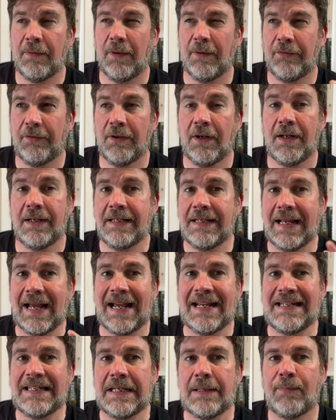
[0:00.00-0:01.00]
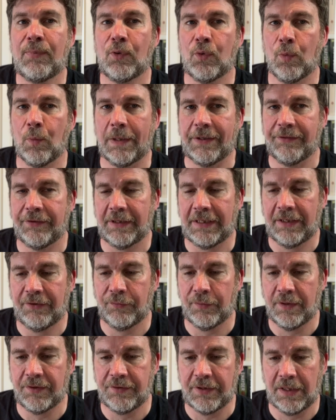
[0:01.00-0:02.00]
slightly atypical ones, I guess,
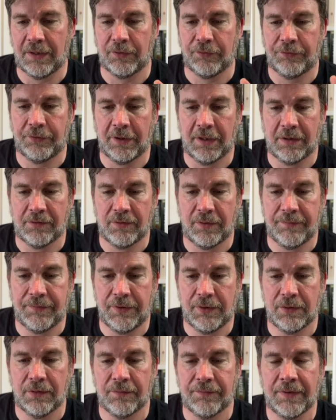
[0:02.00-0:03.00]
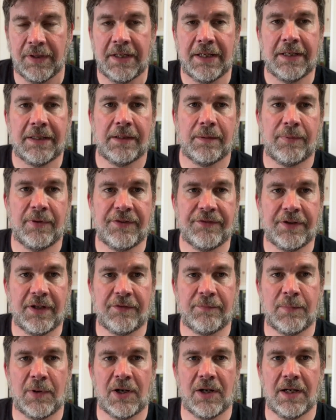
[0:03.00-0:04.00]
for the channel. So I had a review of The
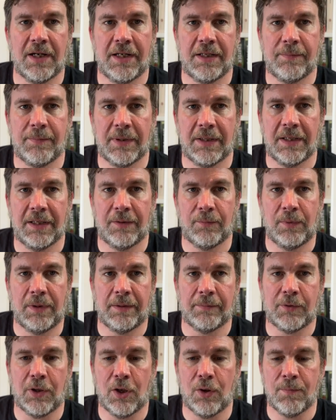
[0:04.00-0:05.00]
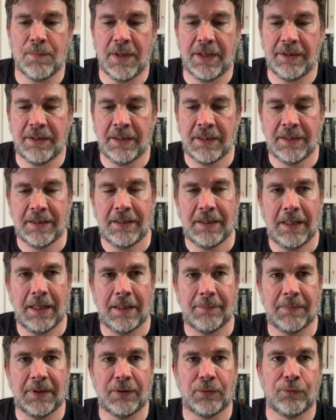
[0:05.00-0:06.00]
Princess Bride by William Goldman
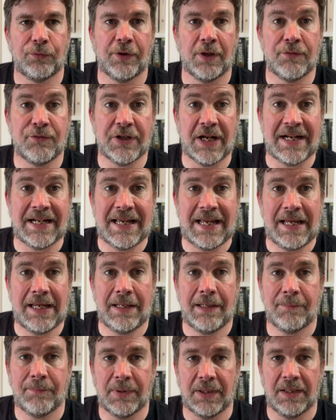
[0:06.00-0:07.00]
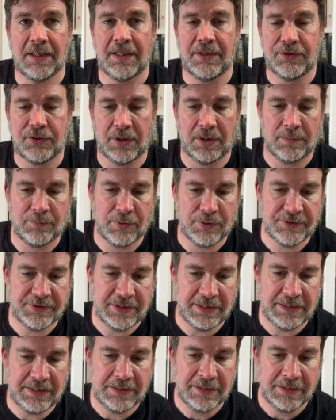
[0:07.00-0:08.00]
um, and also Jane Eyre by Charlotte
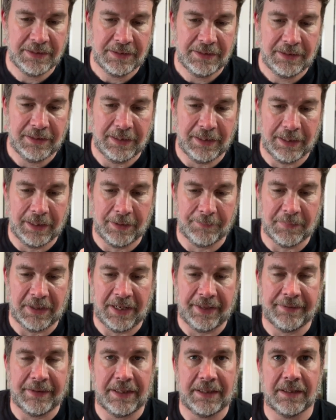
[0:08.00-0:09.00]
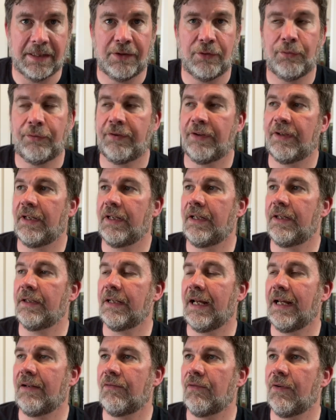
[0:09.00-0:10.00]
Bronte. Um, and then I also did
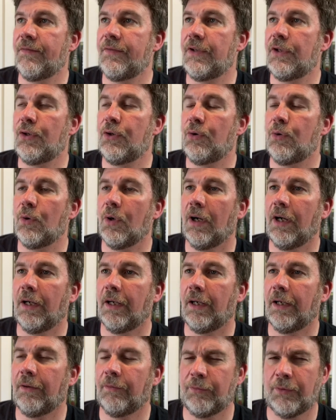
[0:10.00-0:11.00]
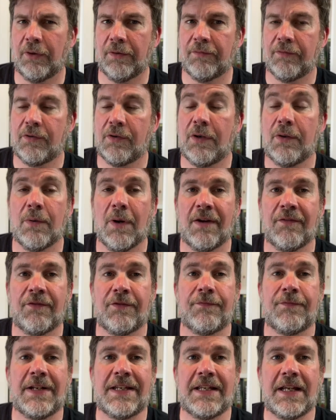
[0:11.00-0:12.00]
a review, uh, or not a review, of a
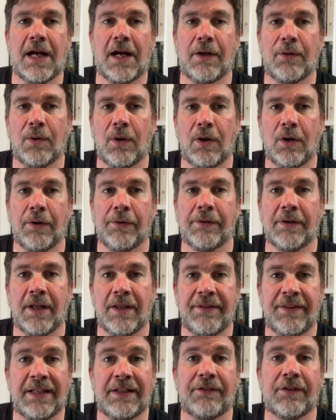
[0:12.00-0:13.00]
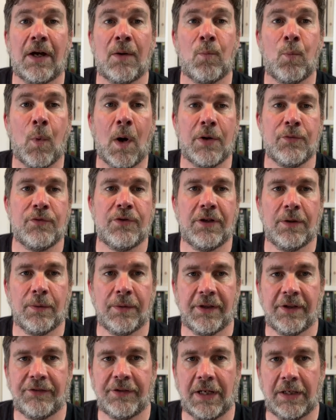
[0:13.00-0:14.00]
video on things I won't do
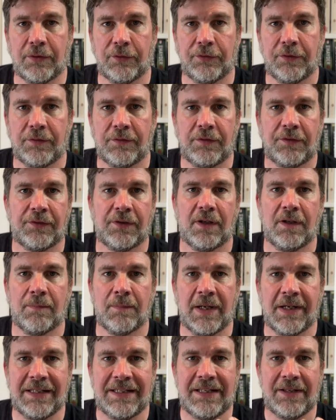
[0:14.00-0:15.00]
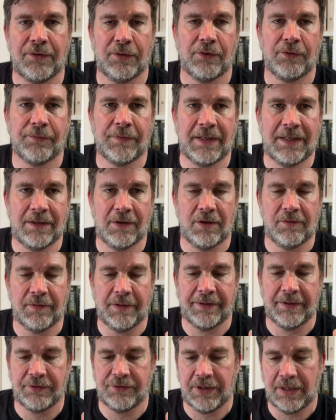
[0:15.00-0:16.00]
on the channel. So just kind of my ethos for how I
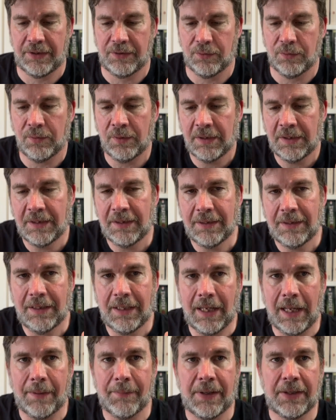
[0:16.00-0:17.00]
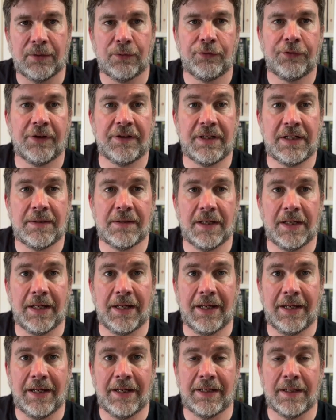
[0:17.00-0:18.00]
run the channel. Um, and also did
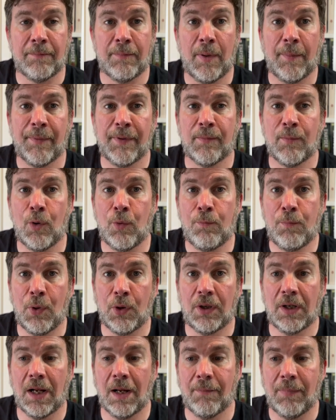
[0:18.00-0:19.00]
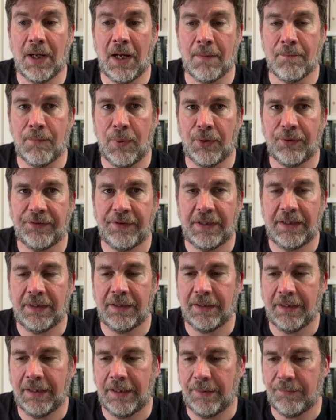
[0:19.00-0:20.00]
uh, an Abominable Book Club
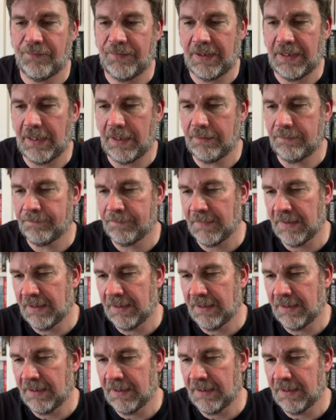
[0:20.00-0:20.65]
unboxing um, video.